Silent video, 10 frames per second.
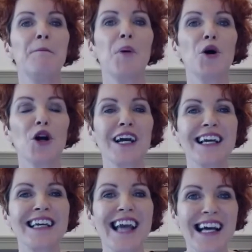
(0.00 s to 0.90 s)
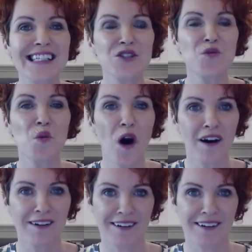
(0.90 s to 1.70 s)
But guess what,